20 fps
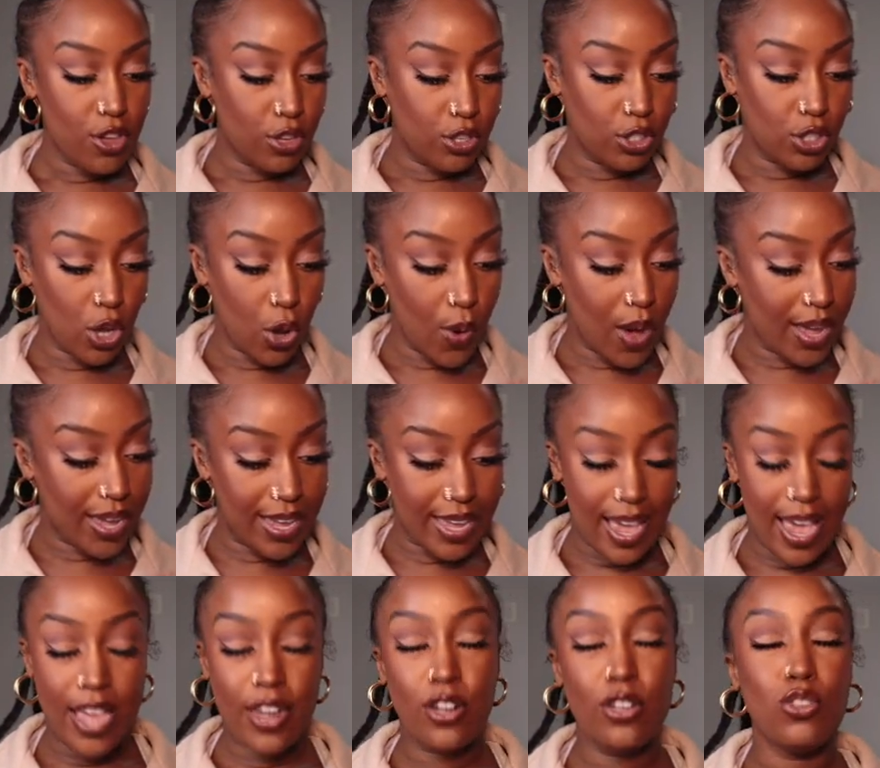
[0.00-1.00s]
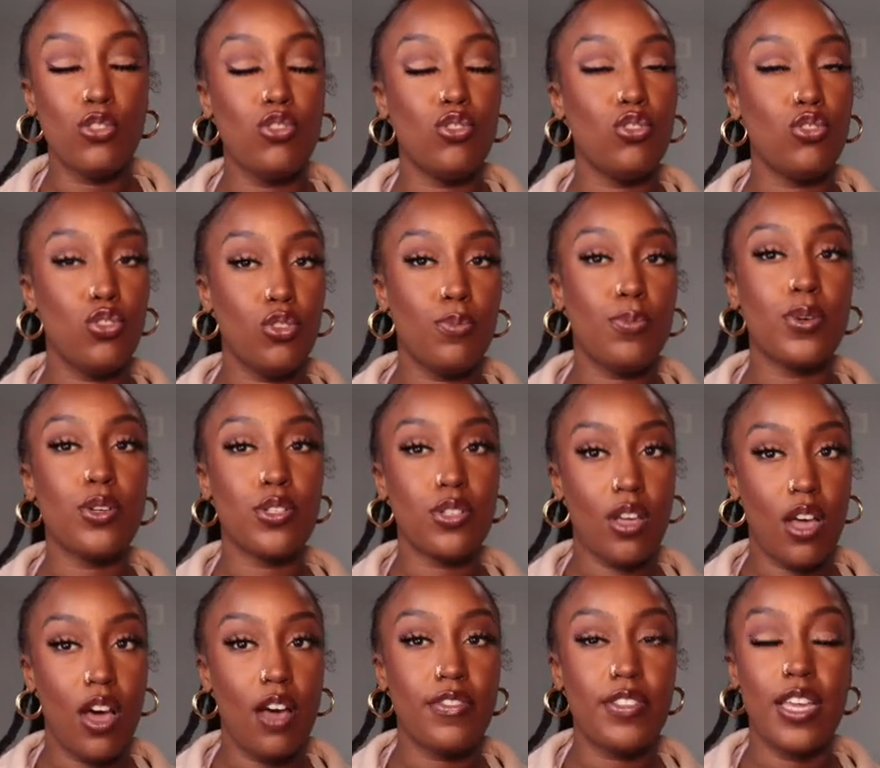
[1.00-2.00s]
So again, super
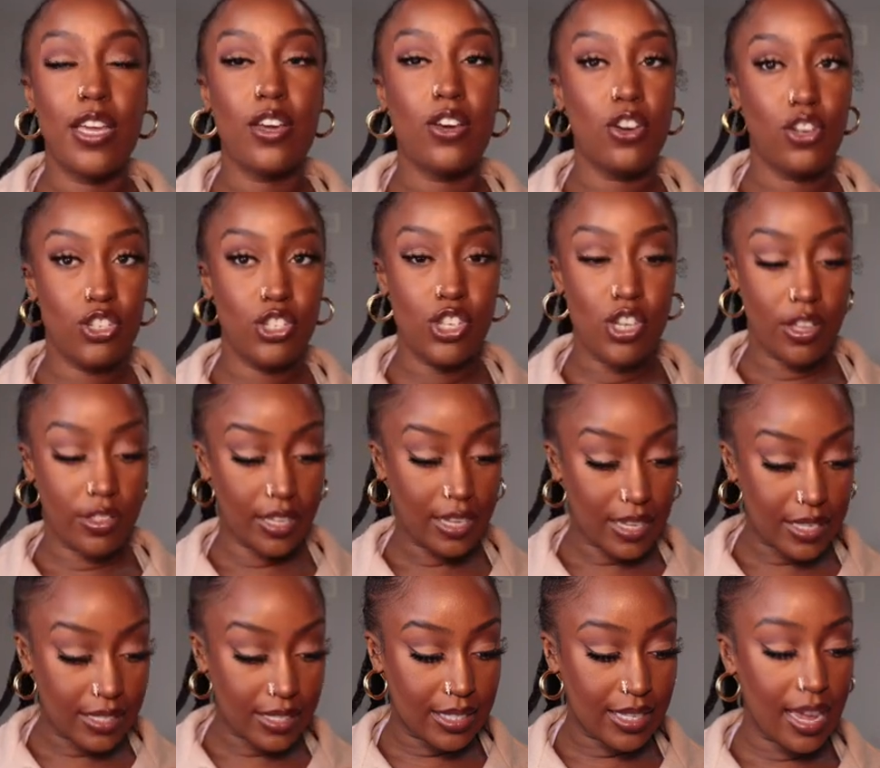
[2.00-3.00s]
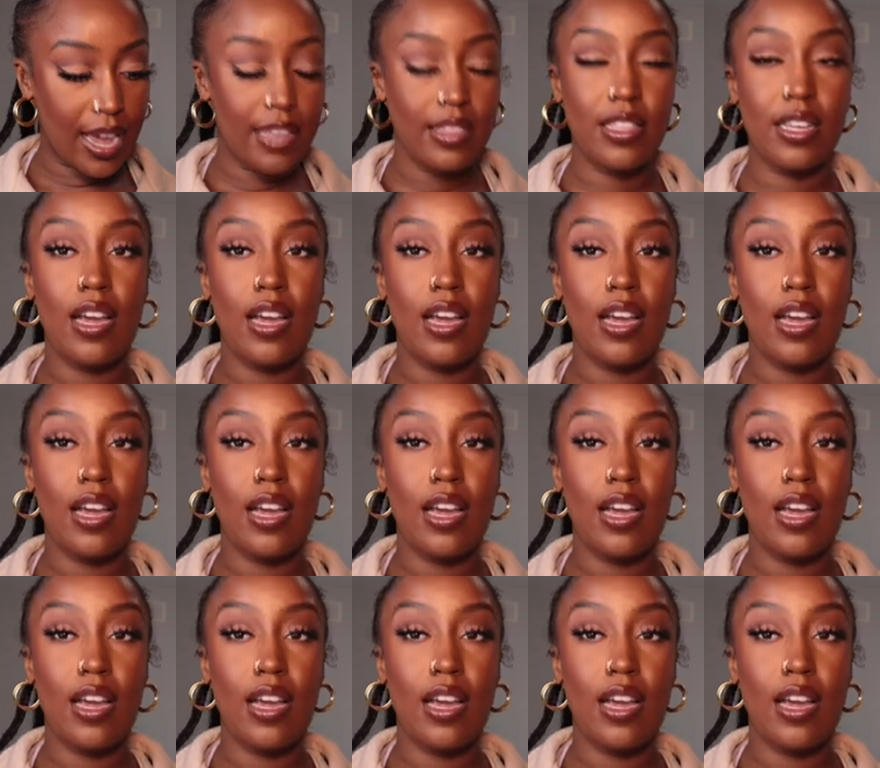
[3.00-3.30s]
soft and cushy on the inside.